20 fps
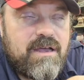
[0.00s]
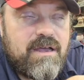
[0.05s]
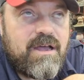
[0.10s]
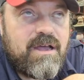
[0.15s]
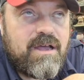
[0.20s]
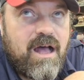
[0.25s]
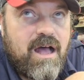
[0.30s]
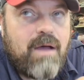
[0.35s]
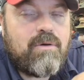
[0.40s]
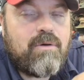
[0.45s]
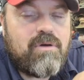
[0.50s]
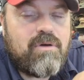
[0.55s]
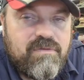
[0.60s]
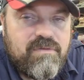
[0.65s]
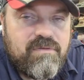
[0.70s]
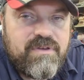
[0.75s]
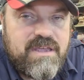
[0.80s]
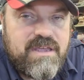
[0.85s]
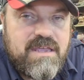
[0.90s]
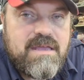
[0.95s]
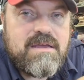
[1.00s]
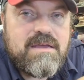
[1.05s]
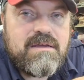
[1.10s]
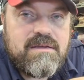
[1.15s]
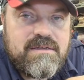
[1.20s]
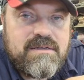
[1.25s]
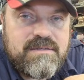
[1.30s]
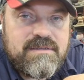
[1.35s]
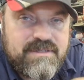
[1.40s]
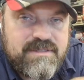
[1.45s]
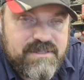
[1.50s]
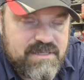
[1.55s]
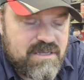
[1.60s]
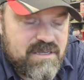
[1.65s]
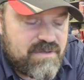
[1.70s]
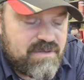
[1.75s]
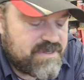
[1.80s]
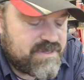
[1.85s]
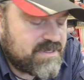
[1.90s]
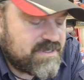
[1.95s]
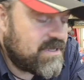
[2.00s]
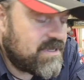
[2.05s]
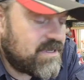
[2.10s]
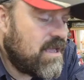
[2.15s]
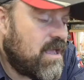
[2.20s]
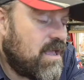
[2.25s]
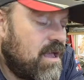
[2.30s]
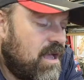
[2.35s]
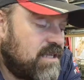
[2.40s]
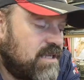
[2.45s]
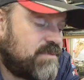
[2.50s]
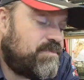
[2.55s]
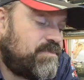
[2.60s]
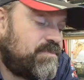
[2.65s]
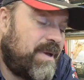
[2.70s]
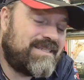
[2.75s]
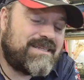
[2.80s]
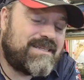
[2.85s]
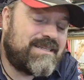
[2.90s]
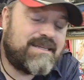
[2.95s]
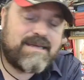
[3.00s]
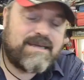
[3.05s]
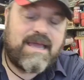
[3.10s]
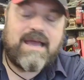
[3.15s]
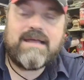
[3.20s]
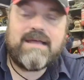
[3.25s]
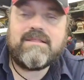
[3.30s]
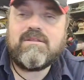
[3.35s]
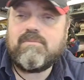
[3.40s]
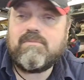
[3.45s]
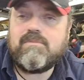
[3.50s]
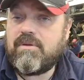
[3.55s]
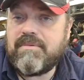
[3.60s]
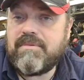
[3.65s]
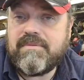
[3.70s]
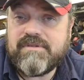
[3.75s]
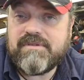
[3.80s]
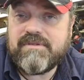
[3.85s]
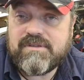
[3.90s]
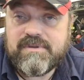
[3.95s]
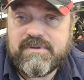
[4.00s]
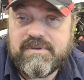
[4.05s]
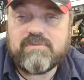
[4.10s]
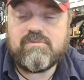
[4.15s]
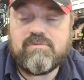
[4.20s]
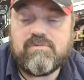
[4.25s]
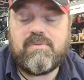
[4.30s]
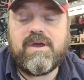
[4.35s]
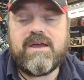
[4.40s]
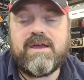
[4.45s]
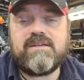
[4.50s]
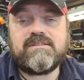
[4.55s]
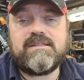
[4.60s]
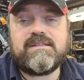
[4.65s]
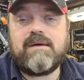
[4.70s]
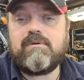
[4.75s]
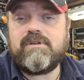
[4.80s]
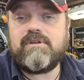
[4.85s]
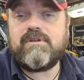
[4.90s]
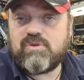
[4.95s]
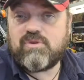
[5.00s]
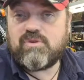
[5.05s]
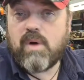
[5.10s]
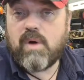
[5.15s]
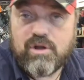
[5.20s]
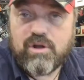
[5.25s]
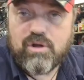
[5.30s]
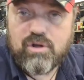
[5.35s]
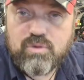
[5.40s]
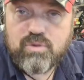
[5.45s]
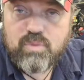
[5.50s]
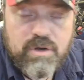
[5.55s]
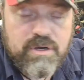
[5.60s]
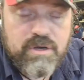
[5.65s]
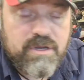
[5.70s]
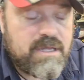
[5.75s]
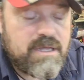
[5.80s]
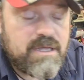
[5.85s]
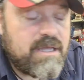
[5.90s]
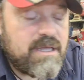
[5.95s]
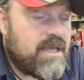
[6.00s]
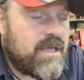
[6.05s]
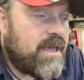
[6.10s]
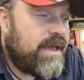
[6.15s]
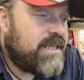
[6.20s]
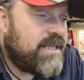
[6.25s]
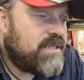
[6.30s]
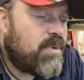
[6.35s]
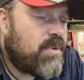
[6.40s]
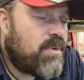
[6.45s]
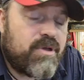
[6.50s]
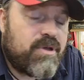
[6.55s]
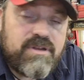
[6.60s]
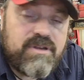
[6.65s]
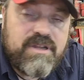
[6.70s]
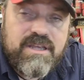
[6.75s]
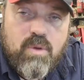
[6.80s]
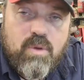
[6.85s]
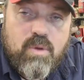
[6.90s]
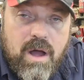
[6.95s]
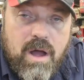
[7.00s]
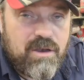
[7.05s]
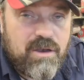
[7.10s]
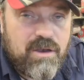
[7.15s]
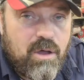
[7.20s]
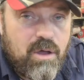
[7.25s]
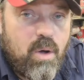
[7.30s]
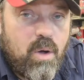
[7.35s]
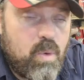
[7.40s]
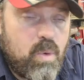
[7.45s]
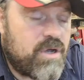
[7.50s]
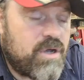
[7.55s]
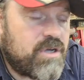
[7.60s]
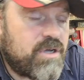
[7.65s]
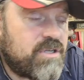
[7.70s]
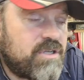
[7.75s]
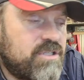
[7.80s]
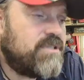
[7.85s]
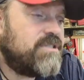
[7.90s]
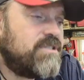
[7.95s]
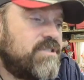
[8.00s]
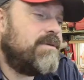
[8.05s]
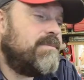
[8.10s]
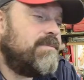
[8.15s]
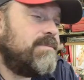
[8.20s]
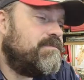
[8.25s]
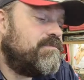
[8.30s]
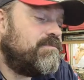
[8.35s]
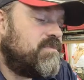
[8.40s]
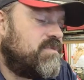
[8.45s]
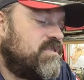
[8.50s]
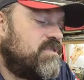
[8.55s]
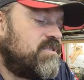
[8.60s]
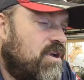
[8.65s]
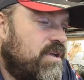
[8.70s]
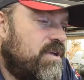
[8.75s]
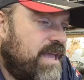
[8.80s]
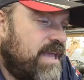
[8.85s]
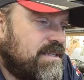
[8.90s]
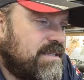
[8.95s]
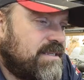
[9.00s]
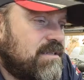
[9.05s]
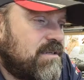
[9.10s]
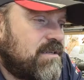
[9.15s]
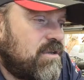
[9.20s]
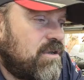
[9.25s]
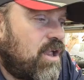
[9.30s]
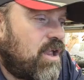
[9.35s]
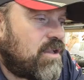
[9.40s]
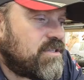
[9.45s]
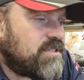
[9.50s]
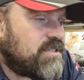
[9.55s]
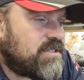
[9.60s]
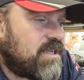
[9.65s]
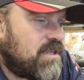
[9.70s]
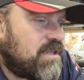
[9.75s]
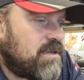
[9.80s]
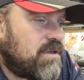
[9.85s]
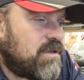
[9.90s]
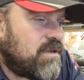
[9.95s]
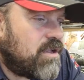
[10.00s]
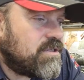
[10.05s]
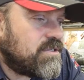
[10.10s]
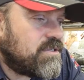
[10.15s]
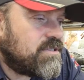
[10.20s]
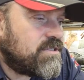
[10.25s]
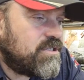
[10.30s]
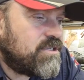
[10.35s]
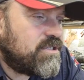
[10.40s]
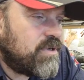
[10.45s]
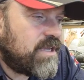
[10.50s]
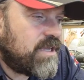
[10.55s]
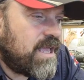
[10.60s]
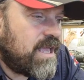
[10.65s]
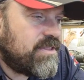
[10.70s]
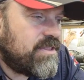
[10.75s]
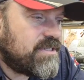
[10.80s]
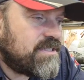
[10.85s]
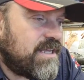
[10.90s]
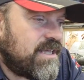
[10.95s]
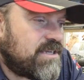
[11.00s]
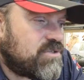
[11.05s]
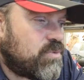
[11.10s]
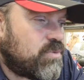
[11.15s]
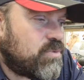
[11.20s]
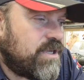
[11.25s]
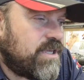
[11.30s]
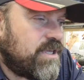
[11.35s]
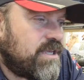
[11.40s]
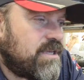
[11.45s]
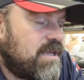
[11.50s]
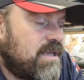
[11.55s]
ROV serviced as best as can. There'll probably be some repairs on that one. It's quite an old one. It's probably going to need quite a lot of work doing to it. So yes, lots and lots to do again this next week.